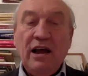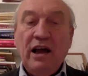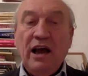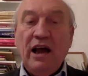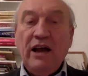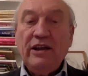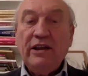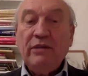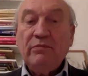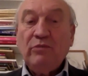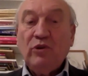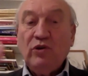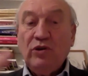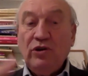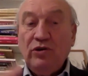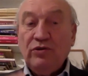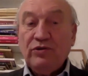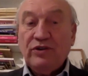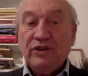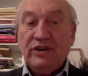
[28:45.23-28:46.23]
And the more
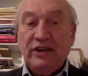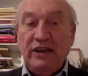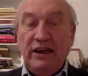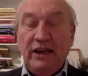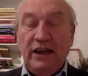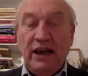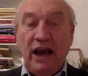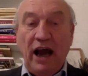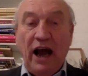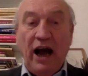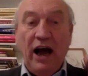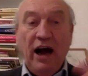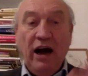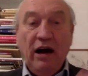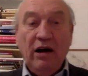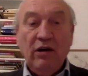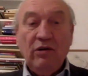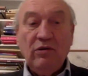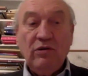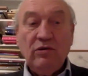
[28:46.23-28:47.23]
you see
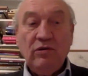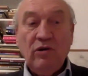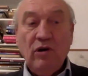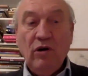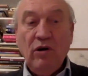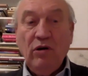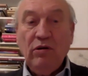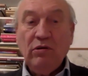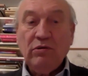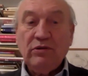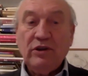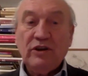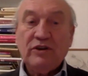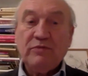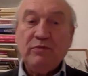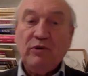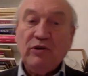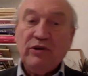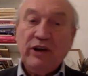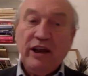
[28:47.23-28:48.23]
how, oh, this
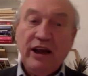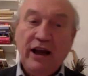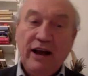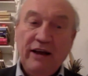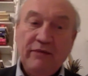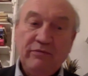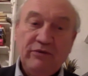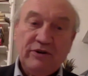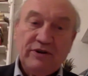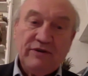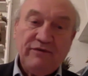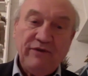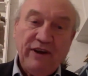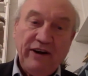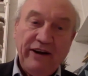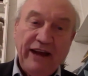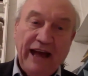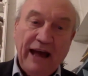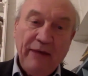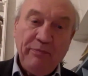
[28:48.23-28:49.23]
morning I was very
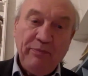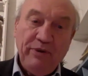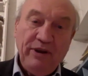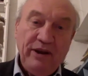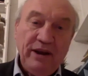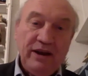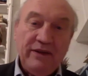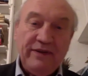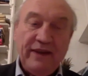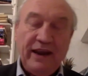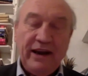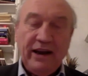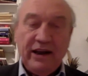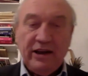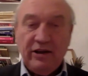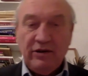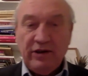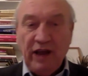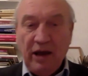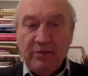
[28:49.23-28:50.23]
happy and then I
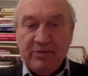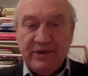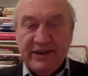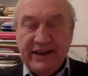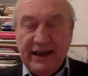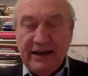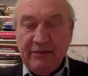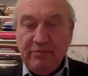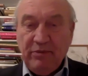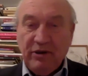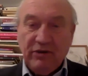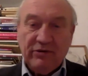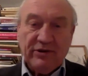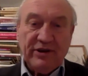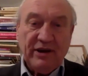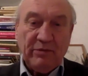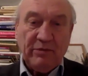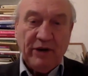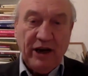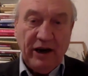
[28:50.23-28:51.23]
got upset because
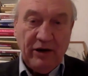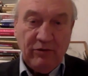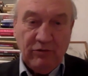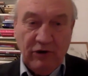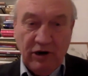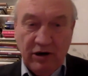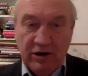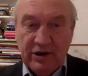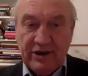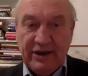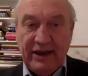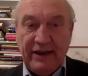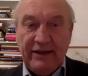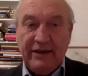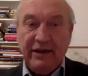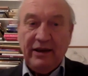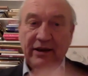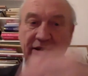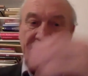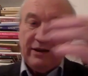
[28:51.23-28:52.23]
someone at work said
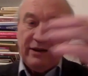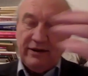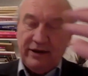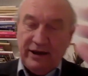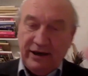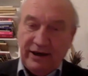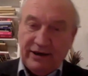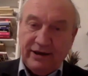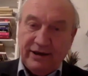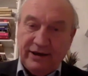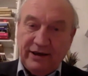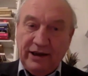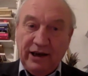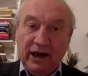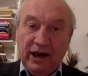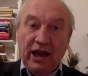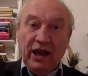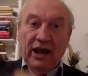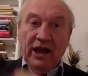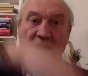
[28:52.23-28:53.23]
this and then I said that.
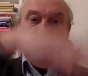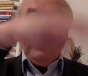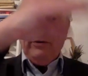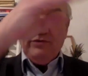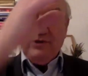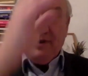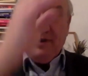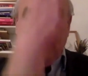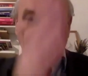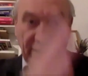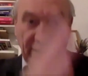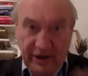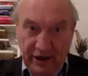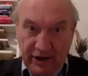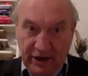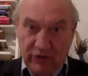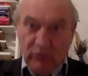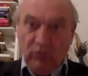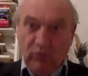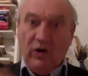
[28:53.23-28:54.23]
And you see mm.
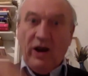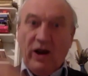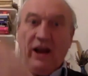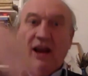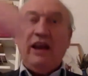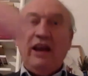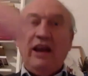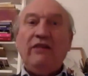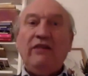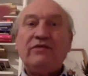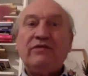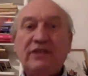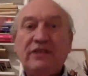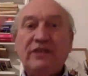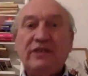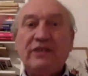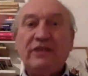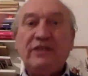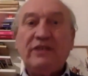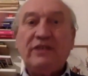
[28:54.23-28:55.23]
these waves,
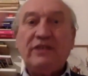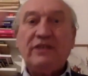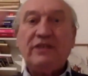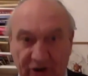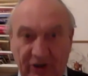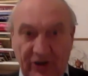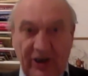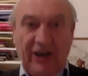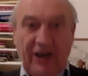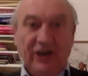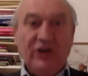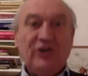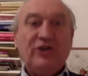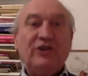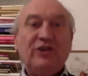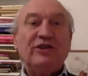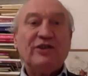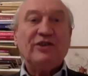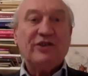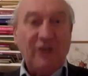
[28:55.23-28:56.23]
these
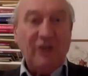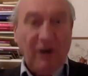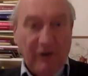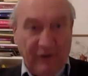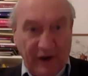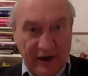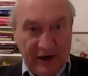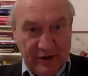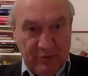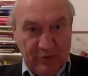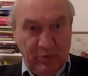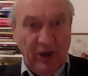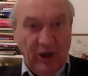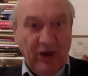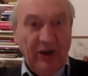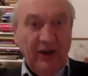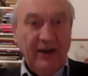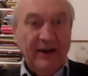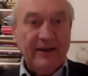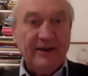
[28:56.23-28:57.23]
pulsations of
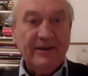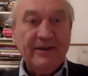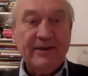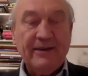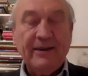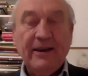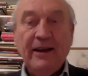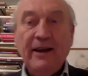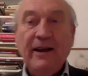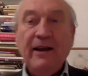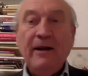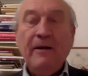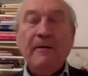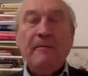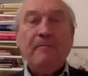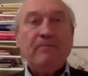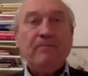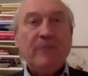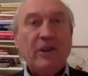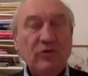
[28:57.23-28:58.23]
experience.
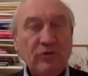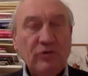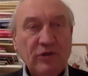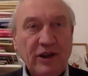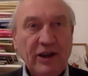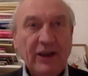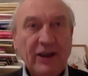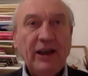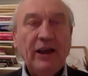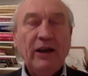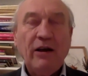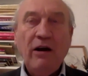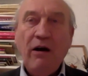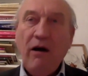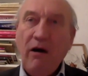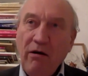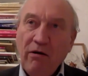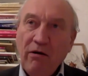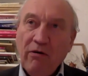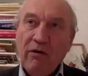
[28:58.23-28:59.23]
And you're thinking,
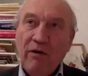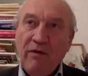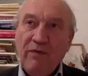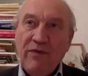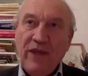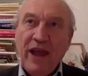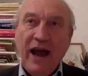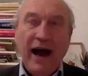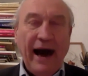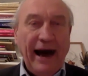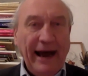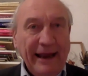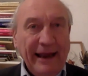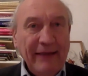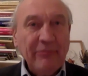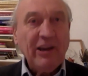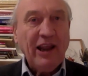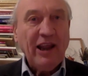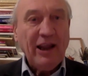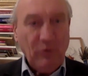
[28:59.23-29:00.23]
oh, I am
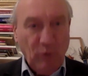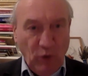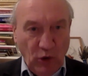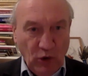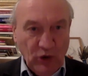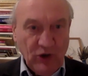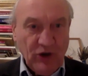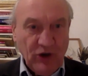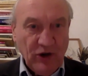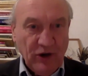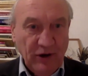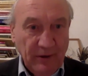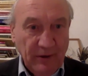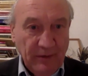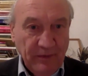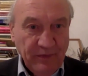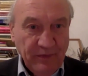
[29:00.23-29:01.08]
like water.